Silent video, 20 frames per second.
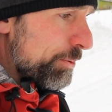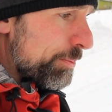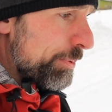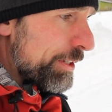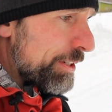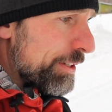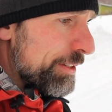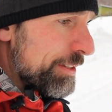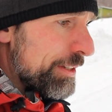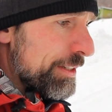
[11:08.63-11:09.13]

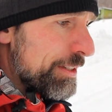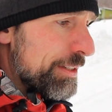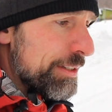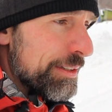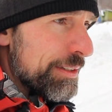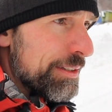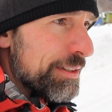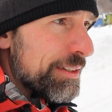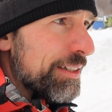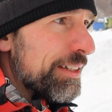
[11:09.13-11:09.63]
because this
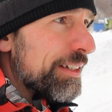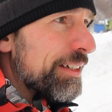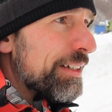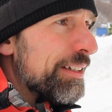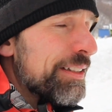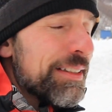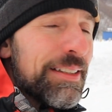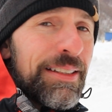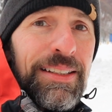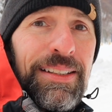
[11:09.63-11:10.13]

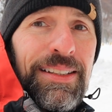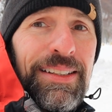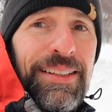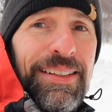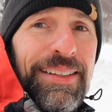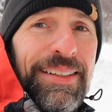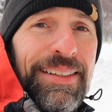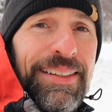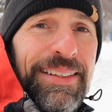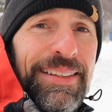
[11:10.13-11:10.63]

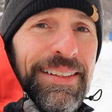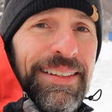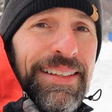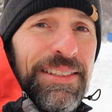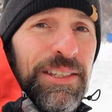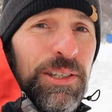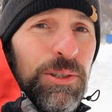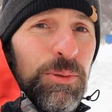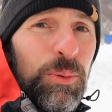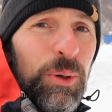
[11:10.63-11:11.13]

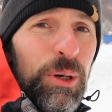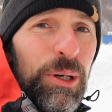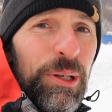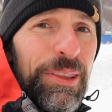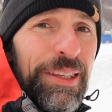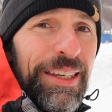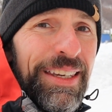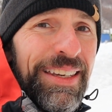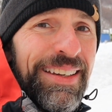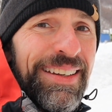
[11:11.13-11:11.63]
is
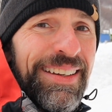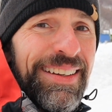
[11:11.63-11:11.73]
worthy.